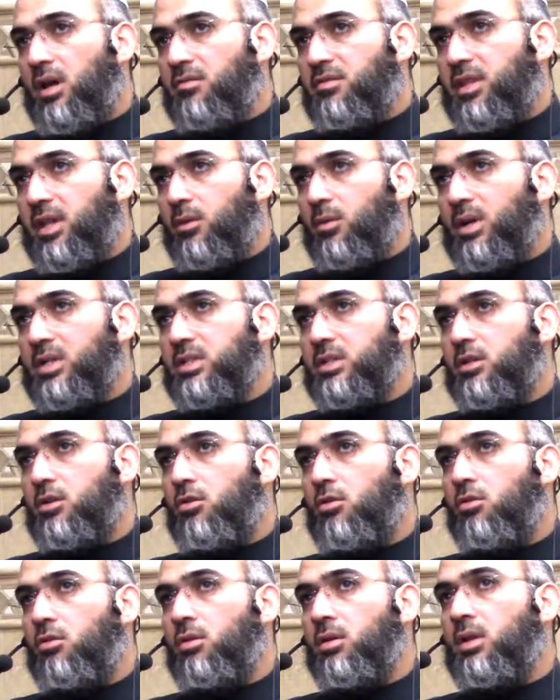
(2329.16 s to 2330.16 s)
there was
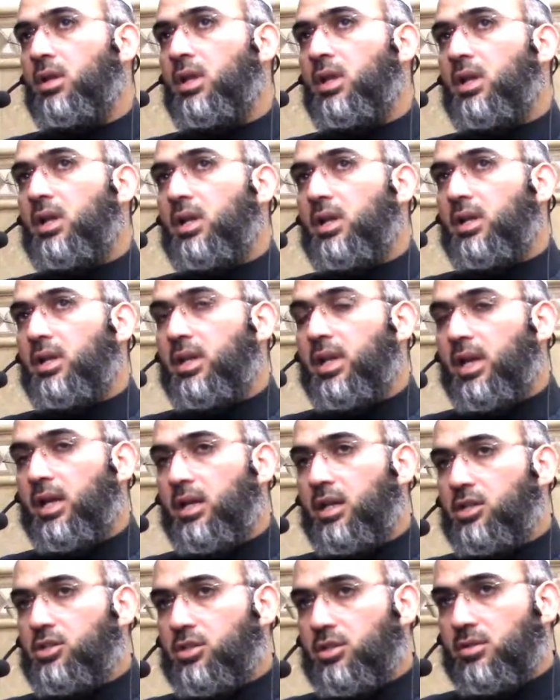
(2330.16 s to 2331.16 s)
no
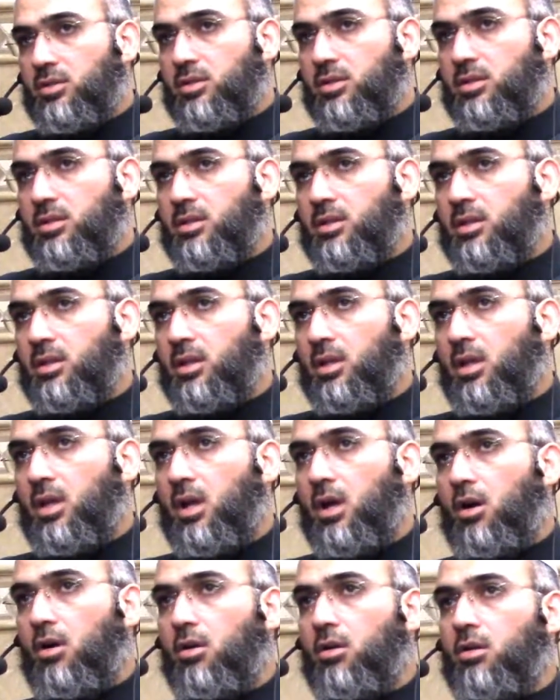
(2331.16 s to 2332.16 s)
negligence
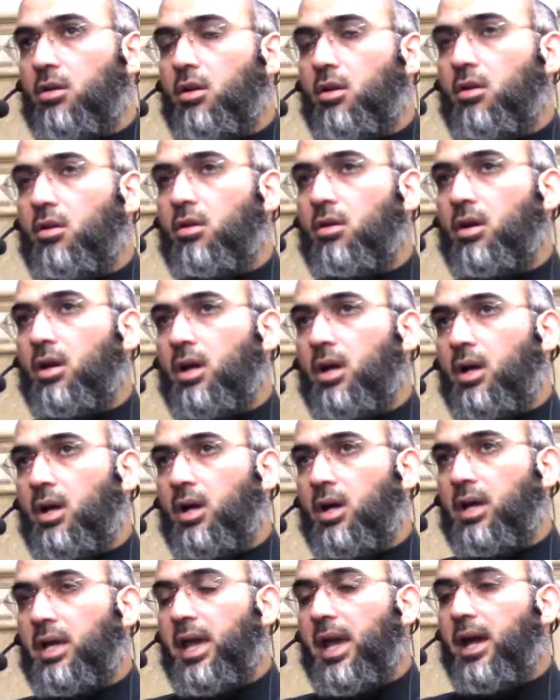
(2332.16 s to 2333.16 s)
or
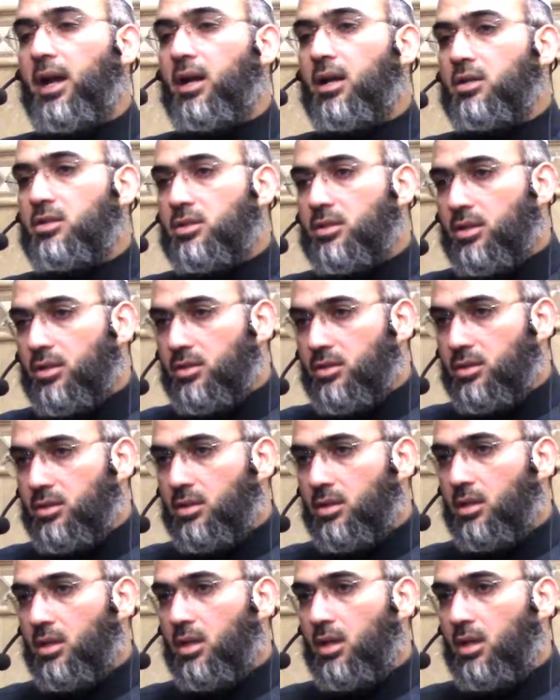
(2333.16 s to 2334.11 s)
no carelessness,